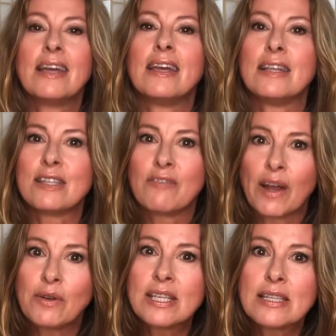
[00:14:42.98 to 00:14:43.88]
is
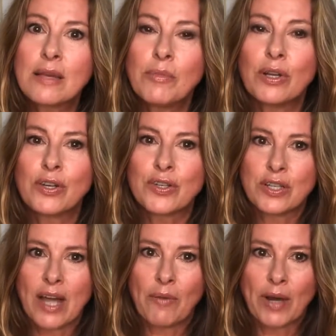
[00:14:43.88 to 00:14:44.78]
very similar to
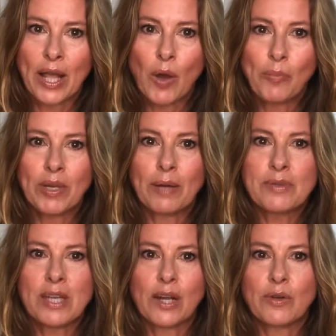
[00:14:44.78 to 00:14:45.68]
that. When I open up
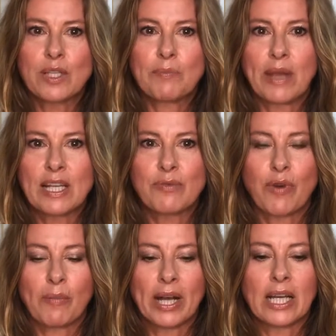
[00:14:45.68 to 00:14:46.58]
sacred space
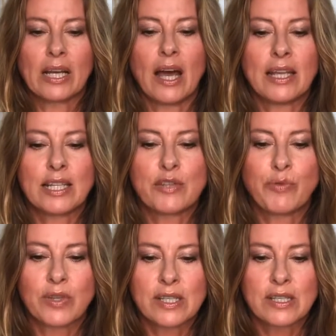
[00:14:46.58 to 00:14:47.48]
for my clients
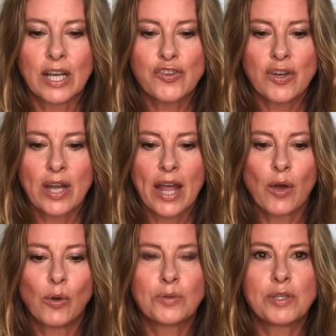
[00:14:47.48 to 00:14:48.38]
for the session, I
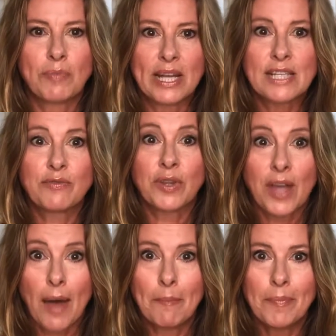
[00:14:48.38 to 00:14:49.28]
hold space for
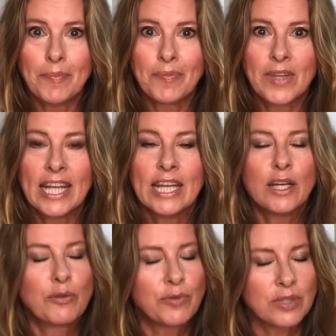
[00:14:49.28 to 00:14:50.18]
them,
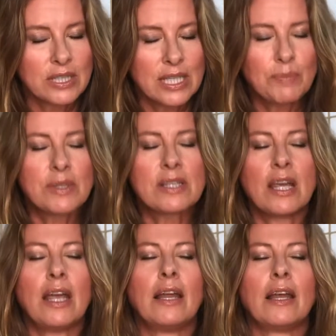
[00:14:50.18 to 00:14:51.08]
for the deepest
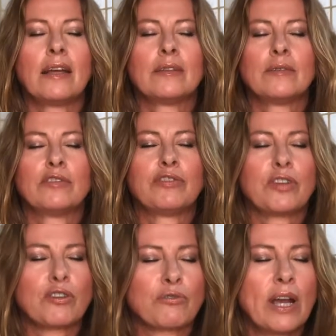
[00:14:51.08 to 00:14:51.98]
healing, for the
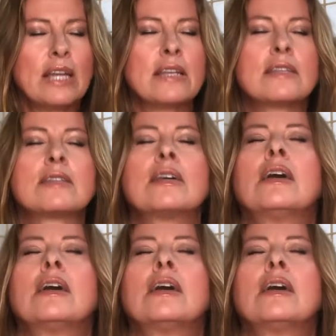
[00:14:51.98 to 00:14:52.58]
greatest